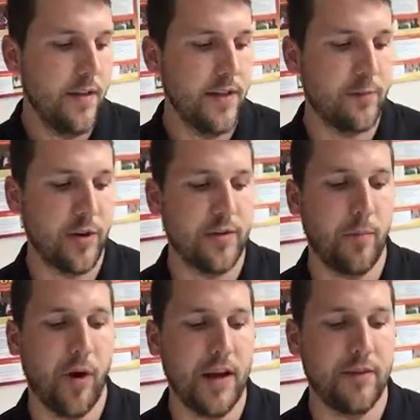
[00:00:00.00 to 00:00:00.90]
This person
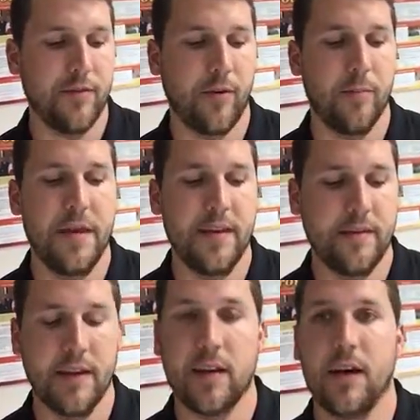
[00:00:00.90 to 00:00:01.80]
prays for
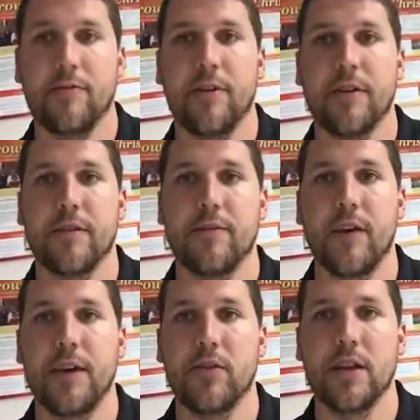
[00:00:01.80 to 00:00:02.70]
peace and comfort
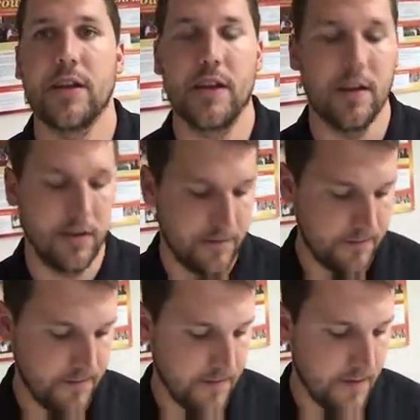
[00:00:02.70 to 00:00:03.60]
for Evelyn Neal.
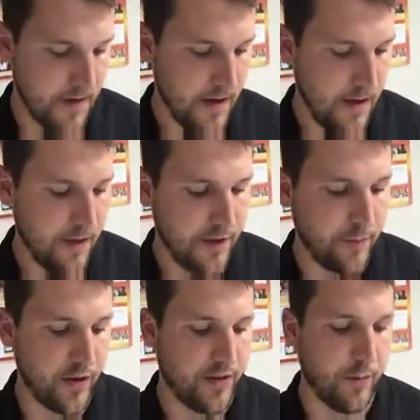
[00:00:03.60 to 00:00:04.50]
This
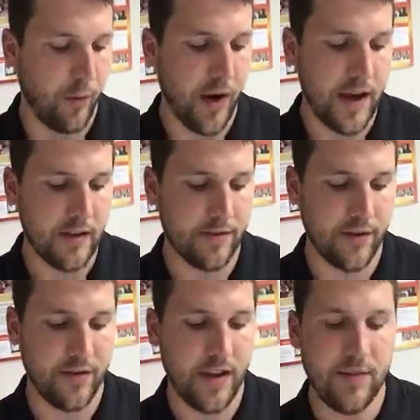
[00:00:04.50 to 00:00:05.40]
person prays
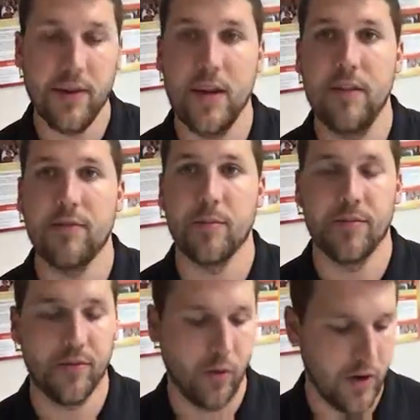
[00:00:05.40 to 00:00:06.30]
for safety from
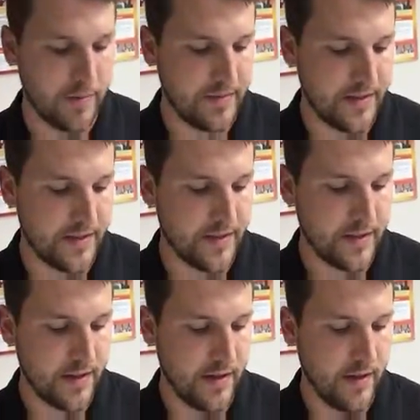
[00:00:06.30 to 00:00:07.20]
storms,
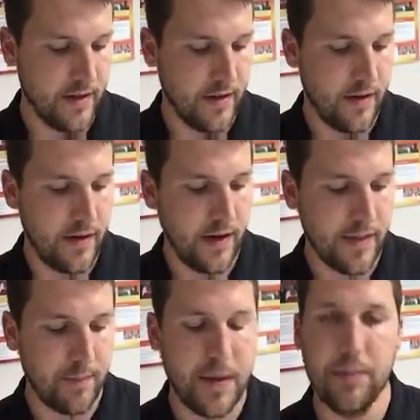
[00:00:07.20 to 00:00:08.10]

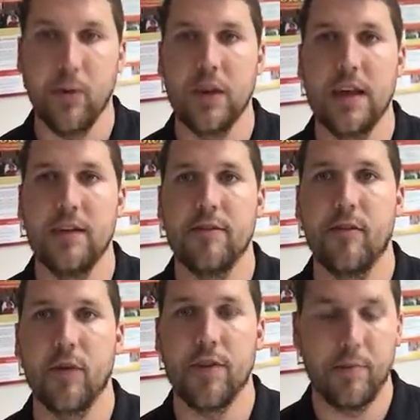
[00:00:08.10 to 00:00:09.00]
and that people
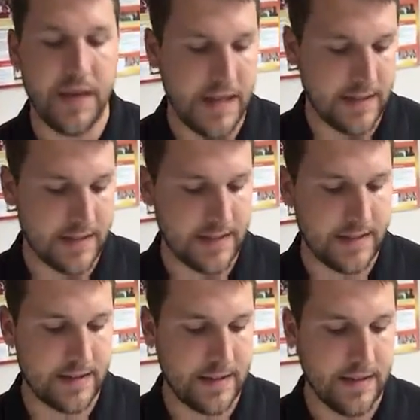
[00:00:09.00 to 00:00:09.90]
live with
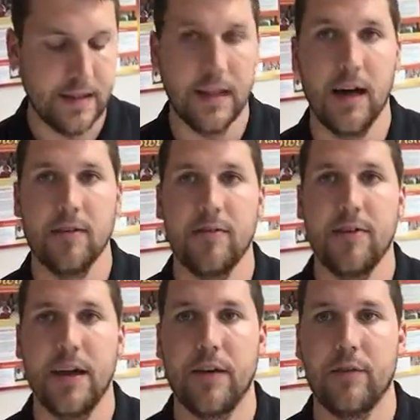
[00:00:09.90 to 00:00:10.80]
peace,
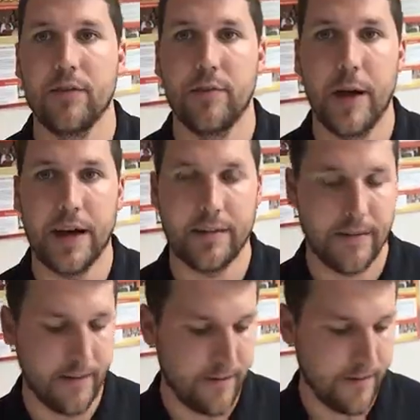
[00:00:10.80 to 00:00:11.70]
love, and respect.